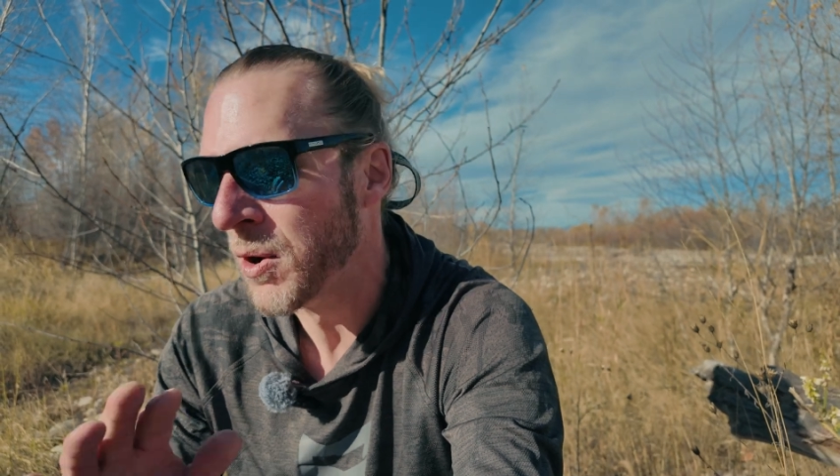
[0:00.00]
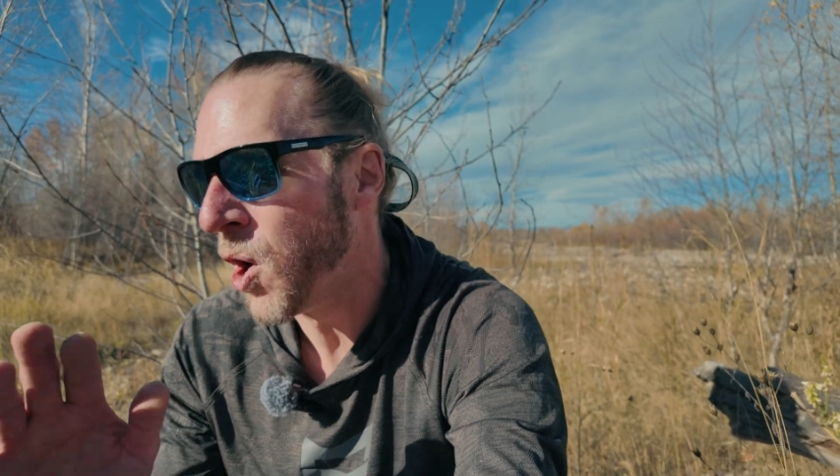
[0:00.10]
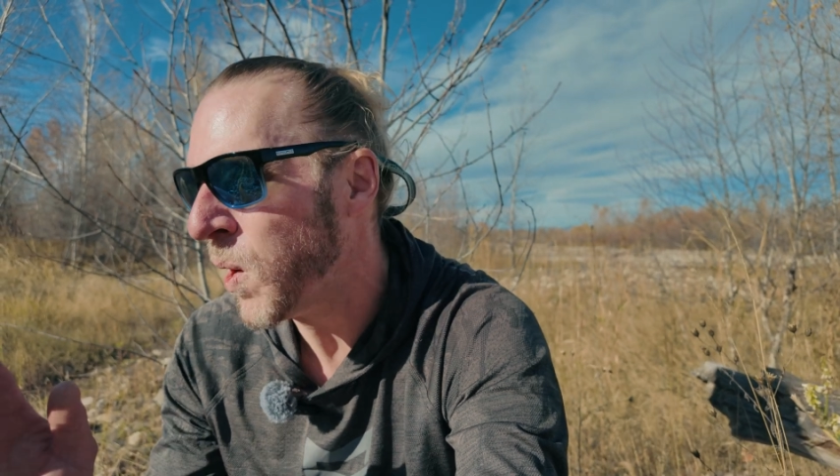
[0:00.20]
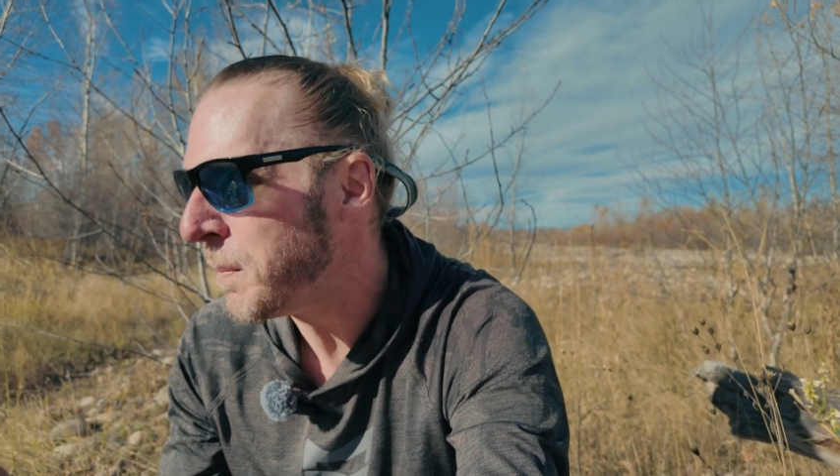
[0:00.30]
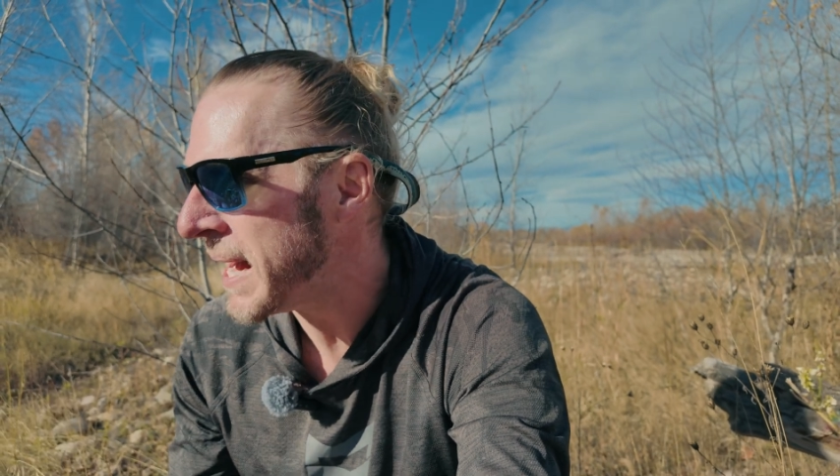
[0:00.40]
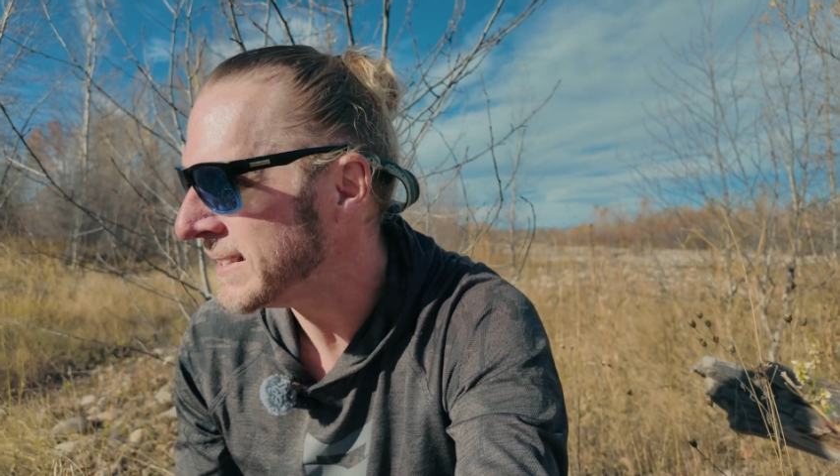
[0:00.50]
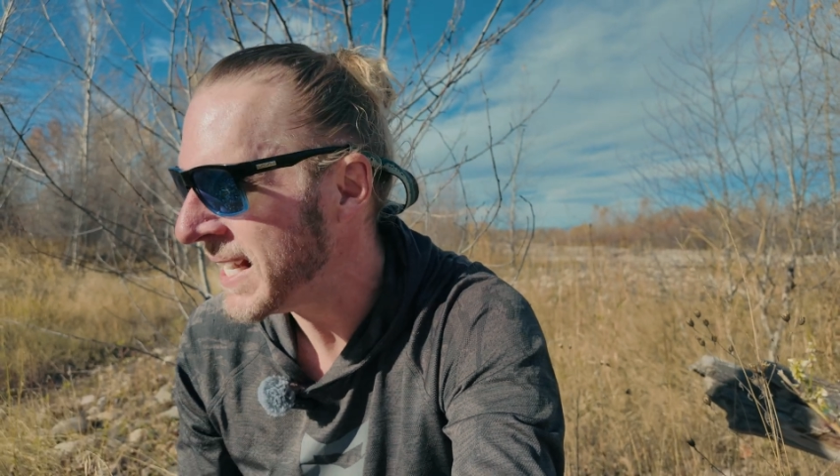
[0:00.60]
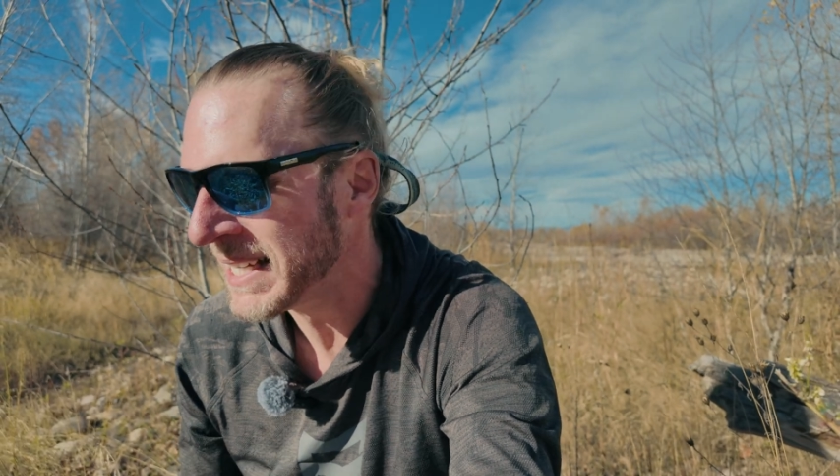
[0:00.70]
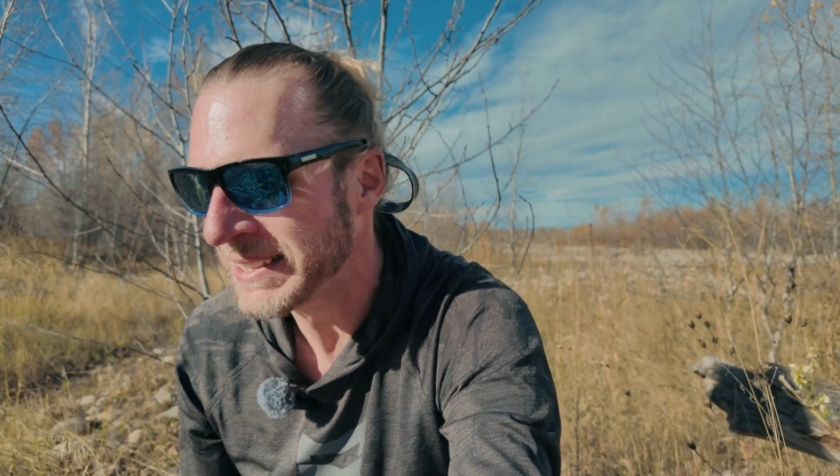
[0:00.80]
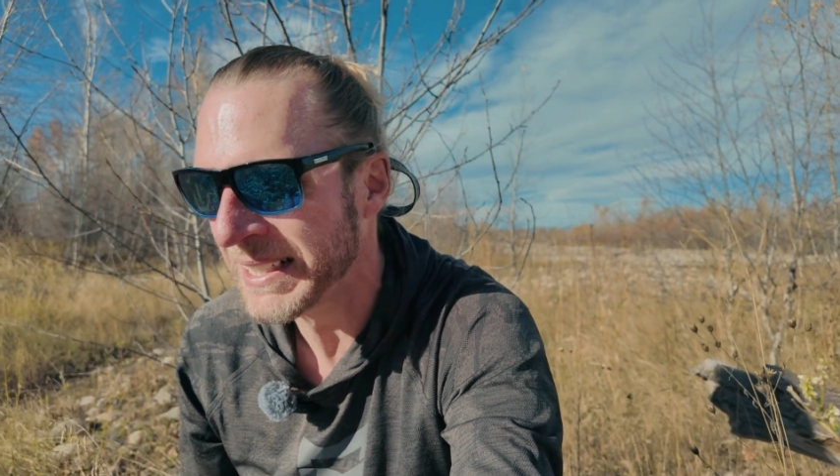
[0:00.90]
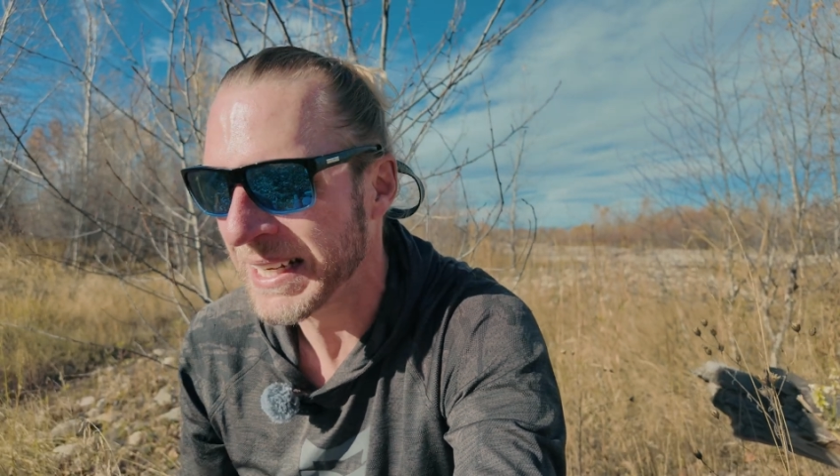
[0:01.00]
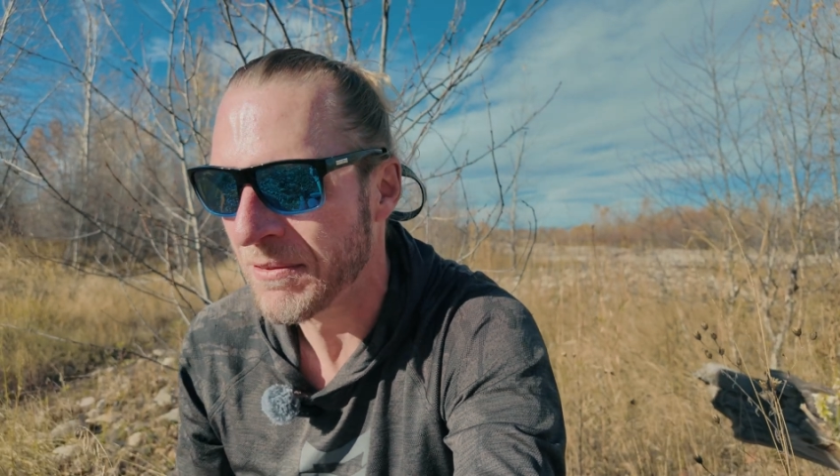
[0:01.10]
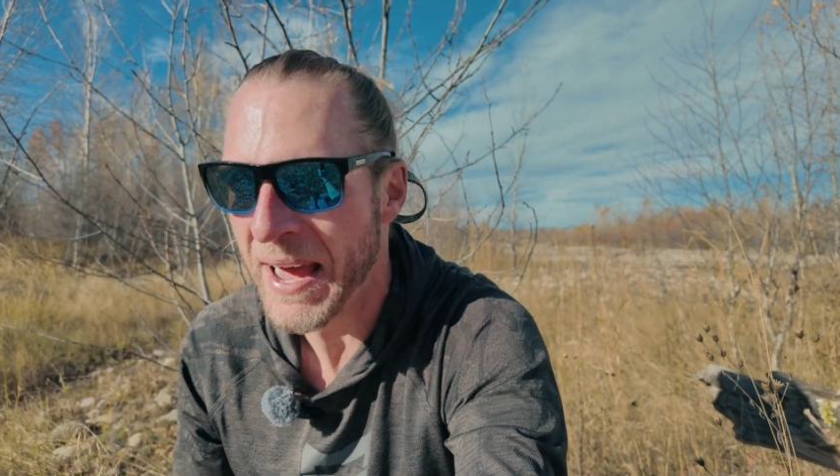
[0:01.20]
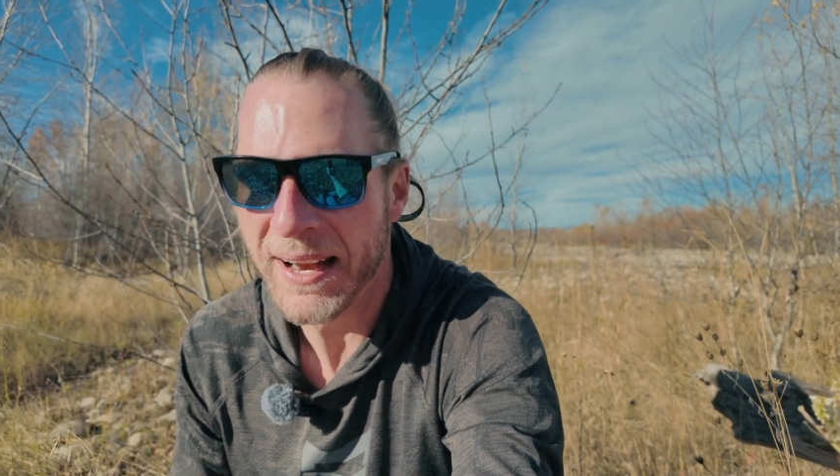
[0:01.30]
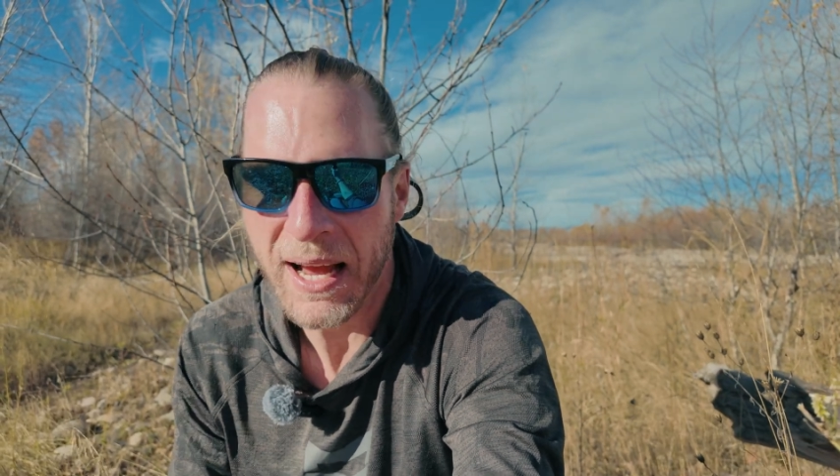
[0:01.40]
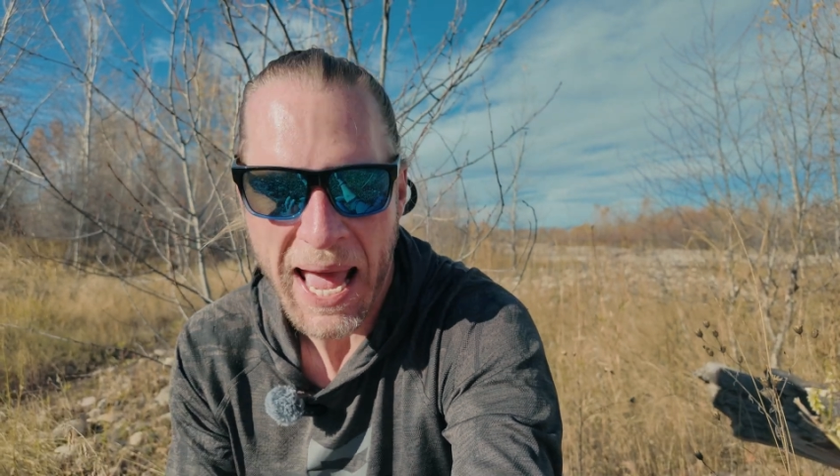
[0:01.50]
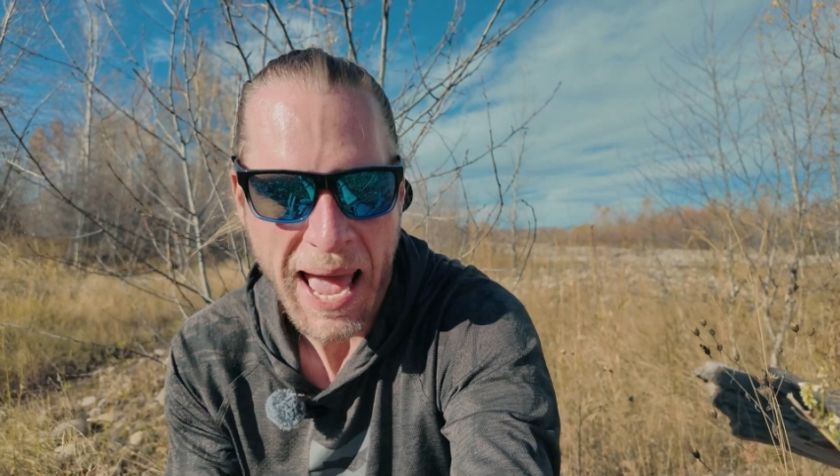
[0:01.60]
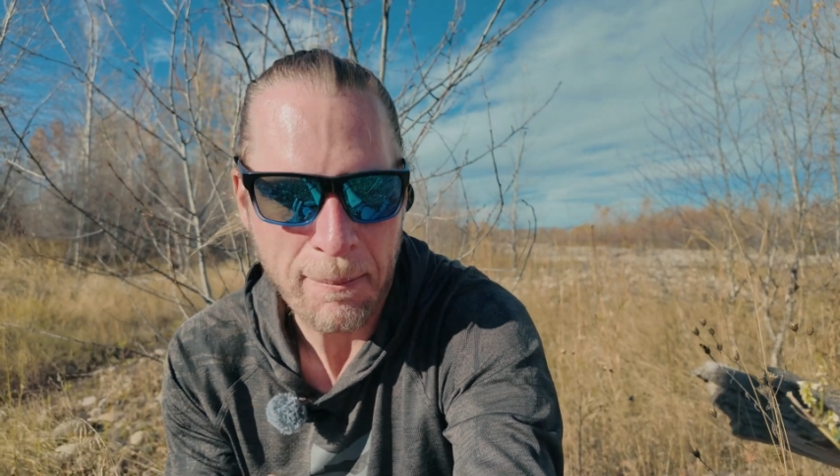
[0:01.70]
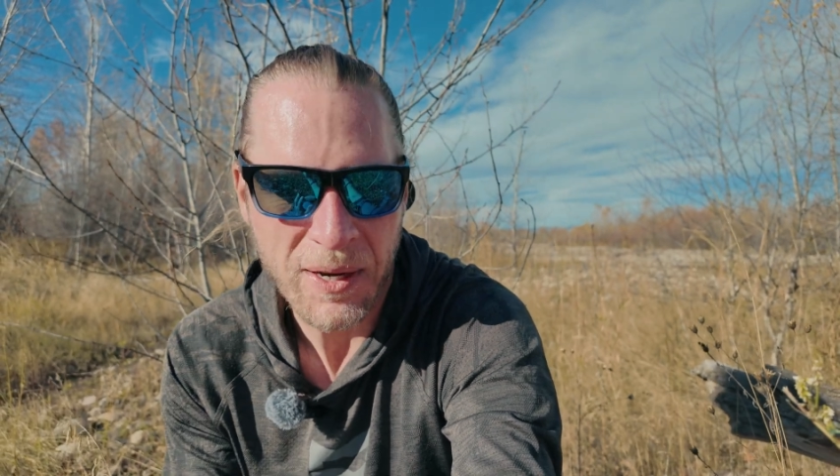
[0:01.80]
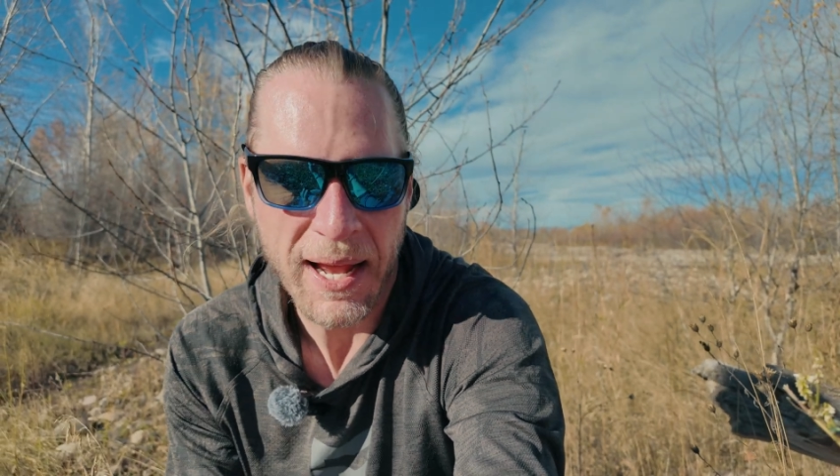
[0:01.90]
In all my testing, I've had it
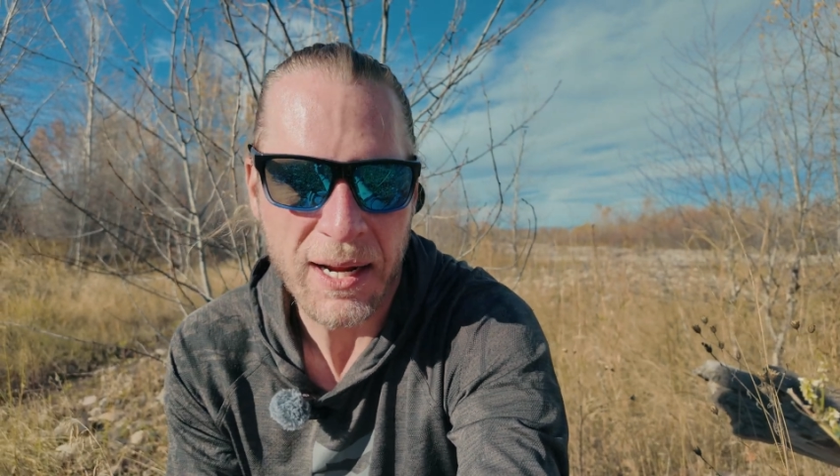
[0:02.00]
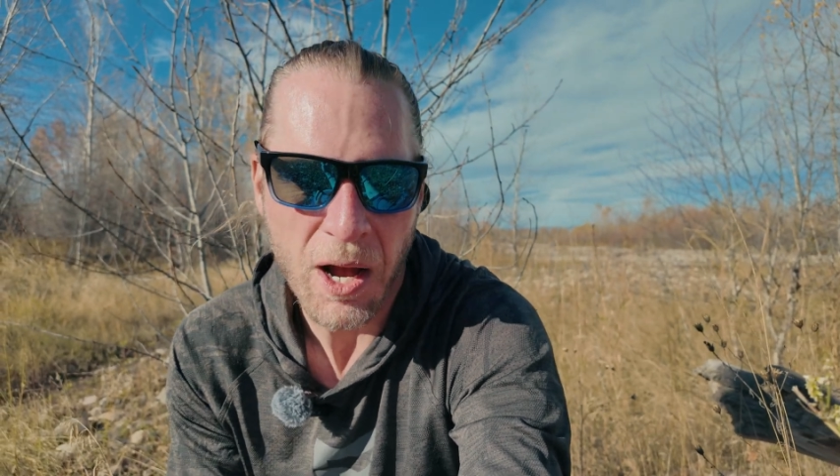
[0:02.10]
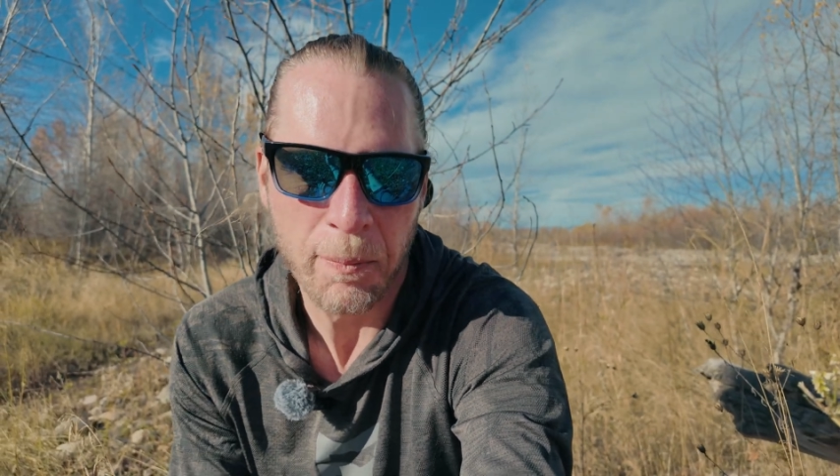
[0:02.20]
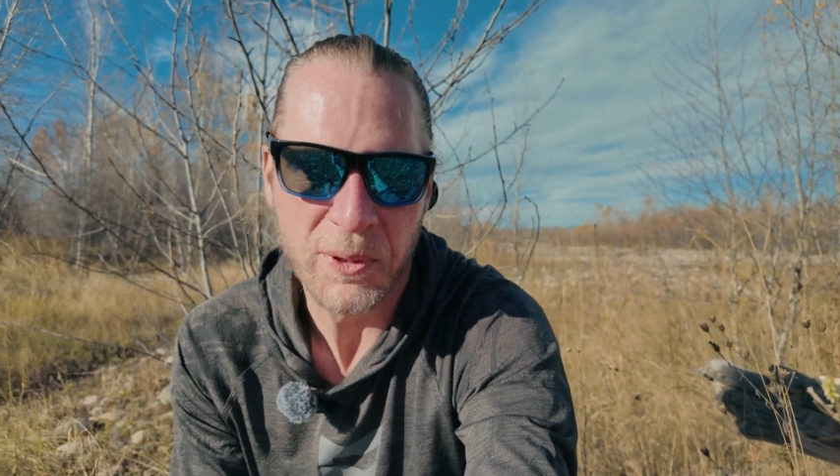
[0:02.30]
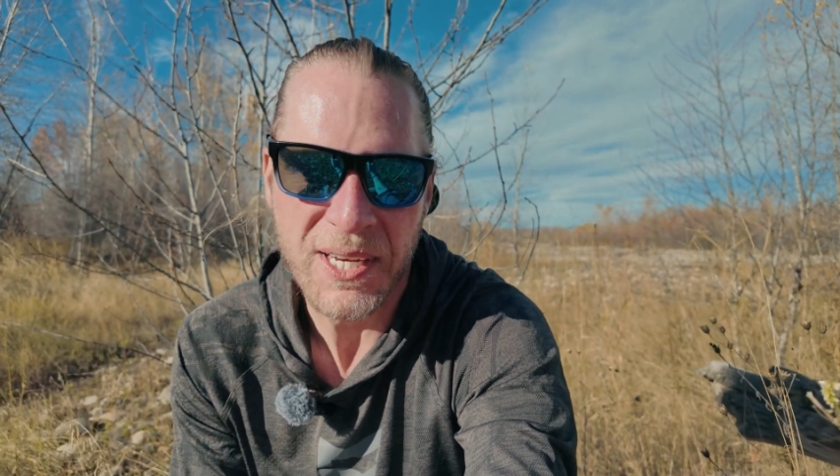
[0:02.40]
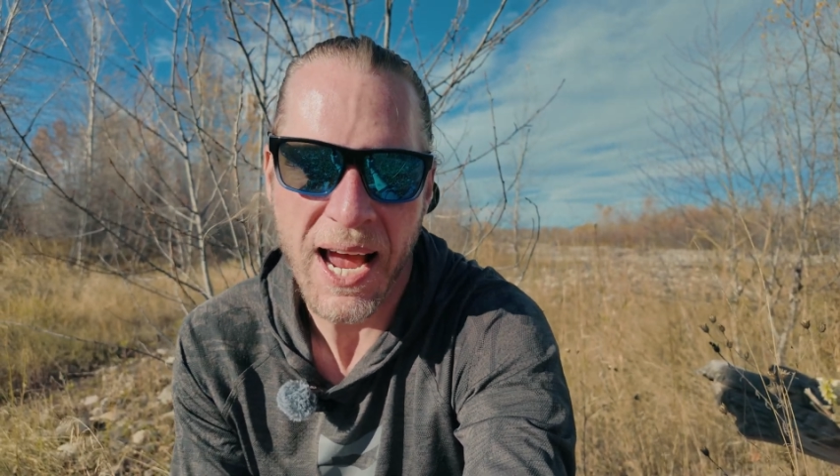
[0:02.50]
happen a couple